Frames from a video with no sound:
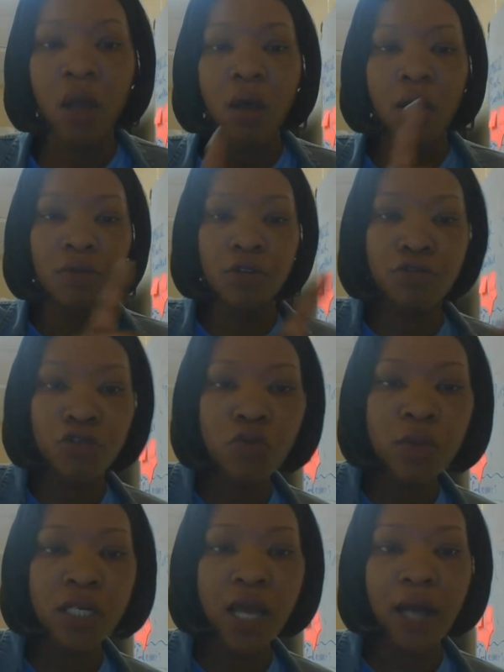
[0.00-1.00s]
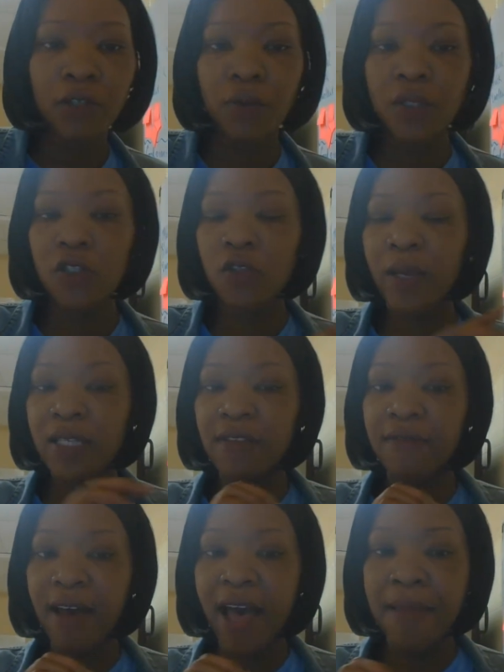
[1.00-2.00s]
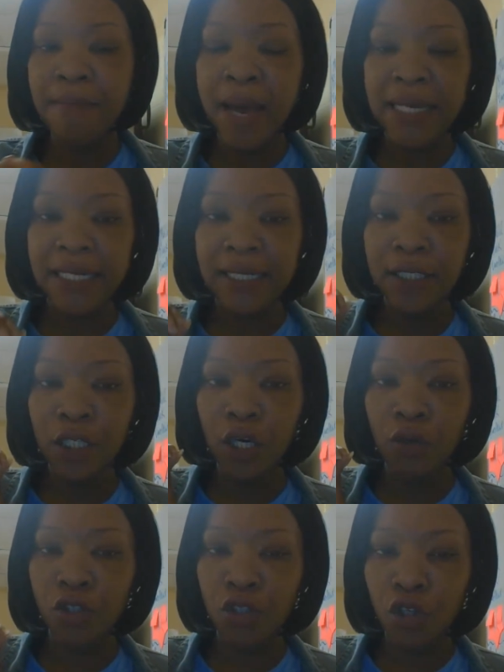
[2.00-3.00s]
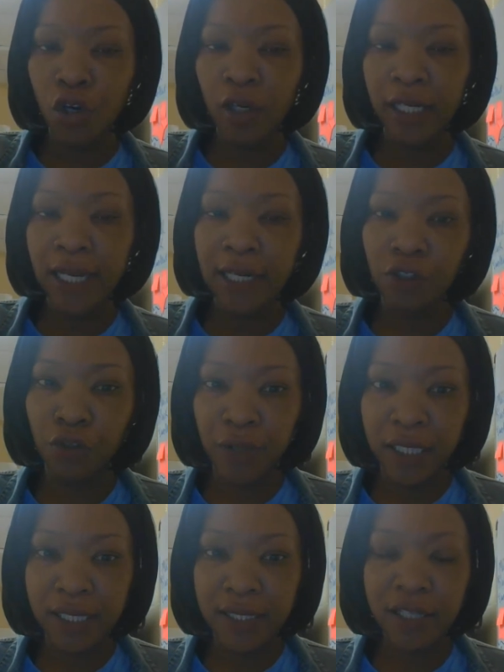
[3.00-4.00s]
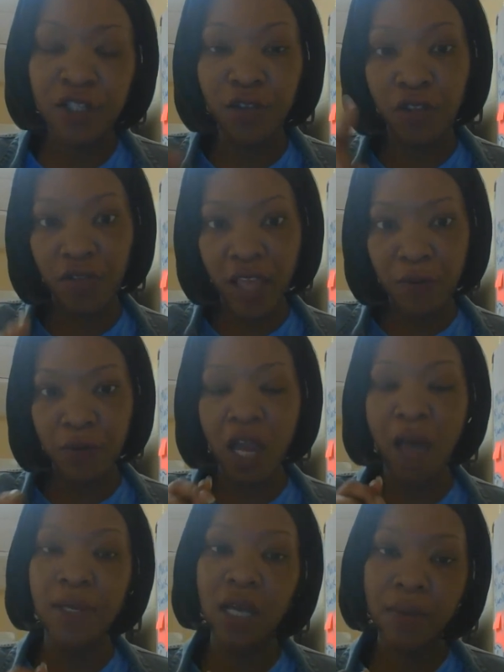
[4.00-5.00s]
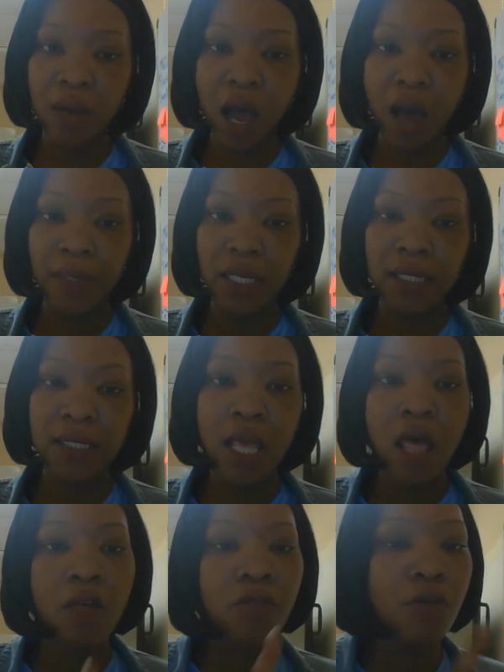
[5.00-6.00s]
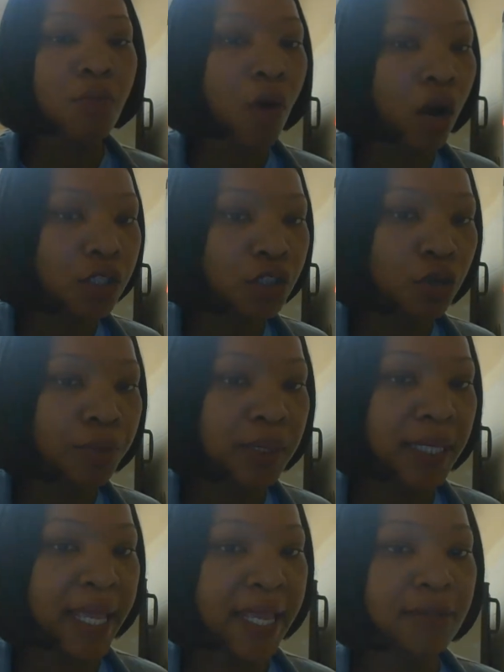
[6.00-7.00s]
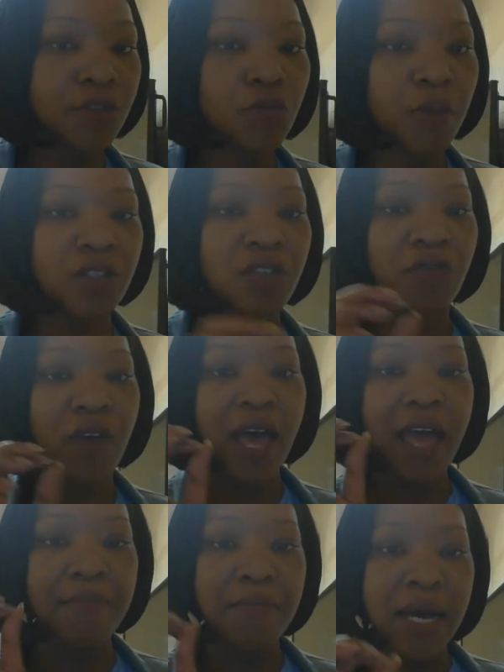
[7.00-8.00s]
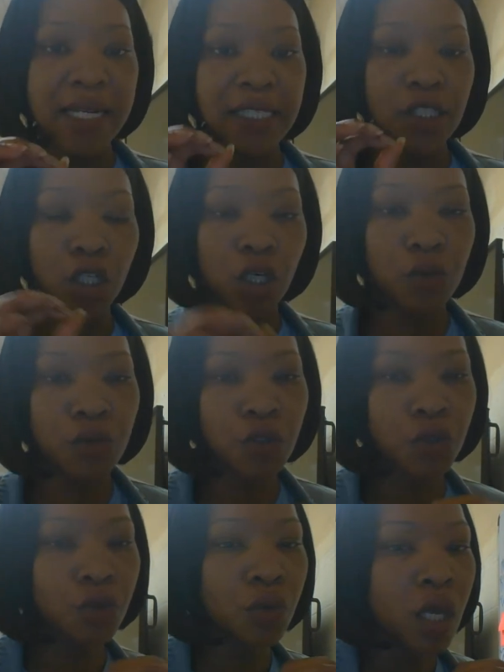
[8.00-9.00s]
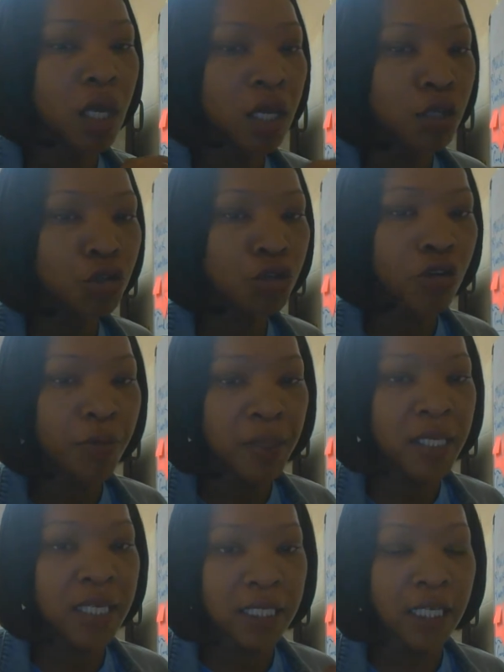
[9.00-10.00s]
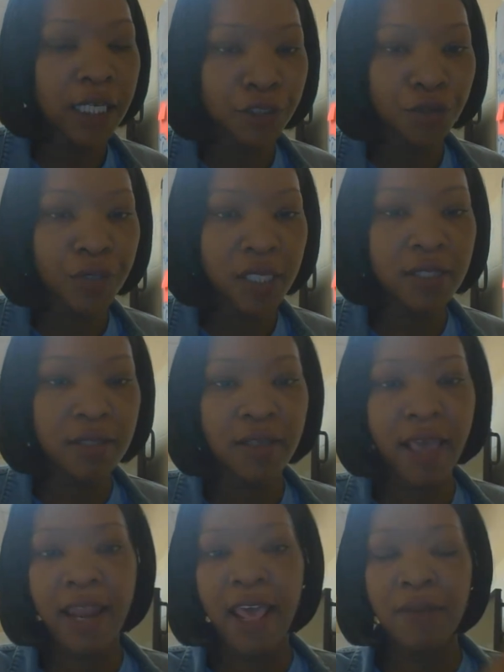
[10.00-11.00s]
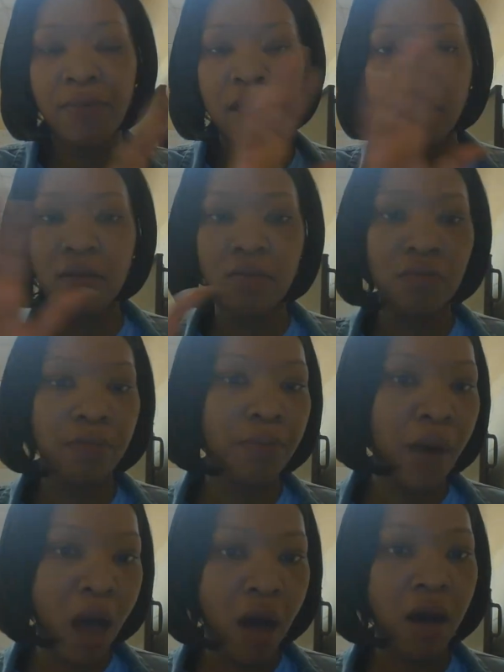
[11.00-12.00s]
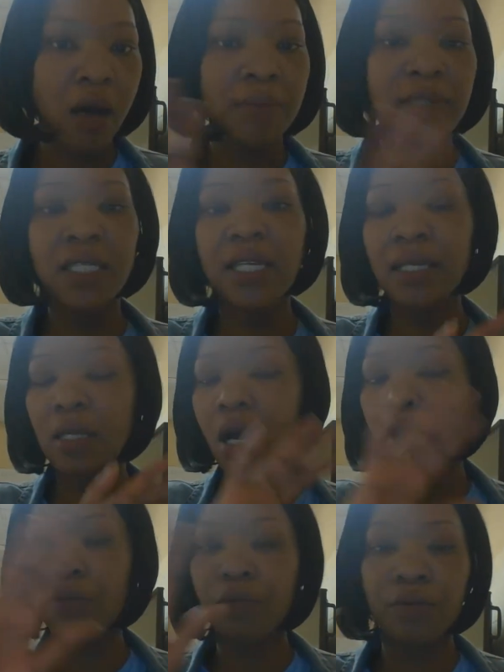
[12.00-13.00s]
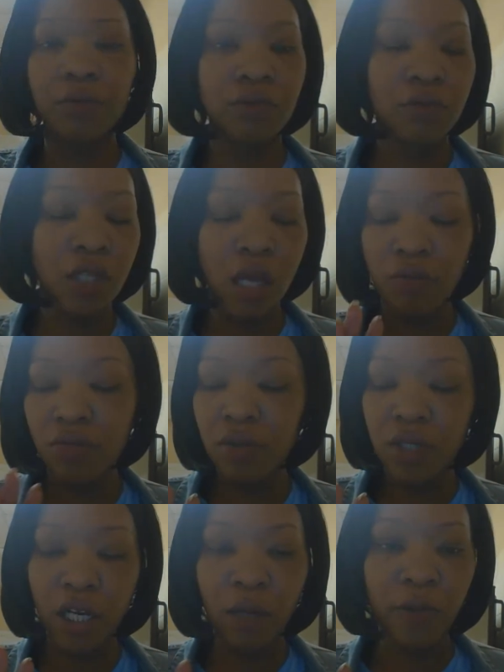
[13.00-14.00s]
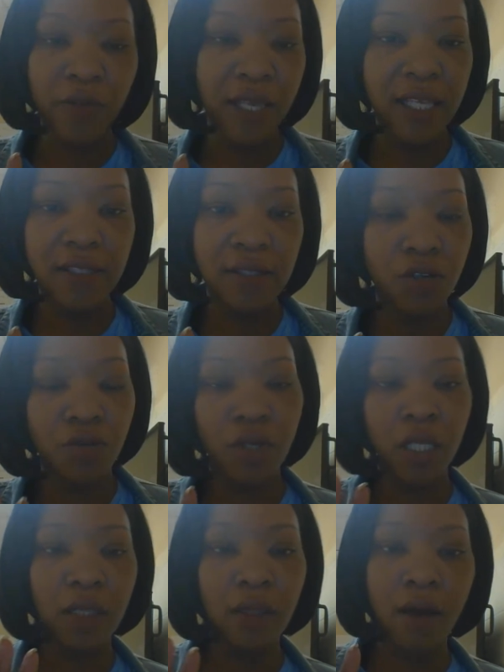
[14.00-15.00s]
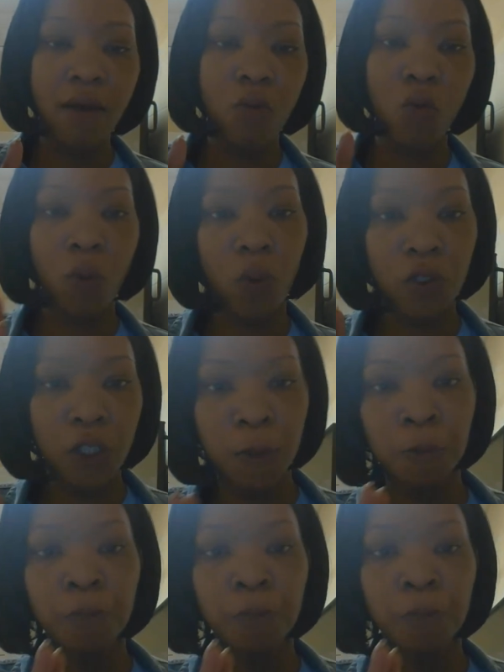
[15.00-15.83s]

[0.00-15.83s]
the Truman Doctrine specified money to go to Turkey and Greece so that they would not become communists. The Marshall Plan specified money to go to European countries that had been bombed and had gone through, terrible things during World War II